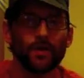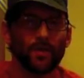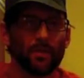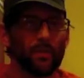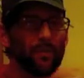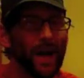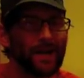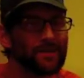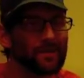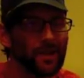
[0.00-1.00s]
So I'm going to
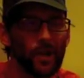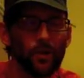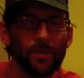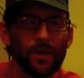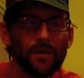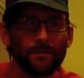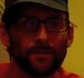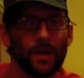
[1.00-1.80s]
provide just a little bit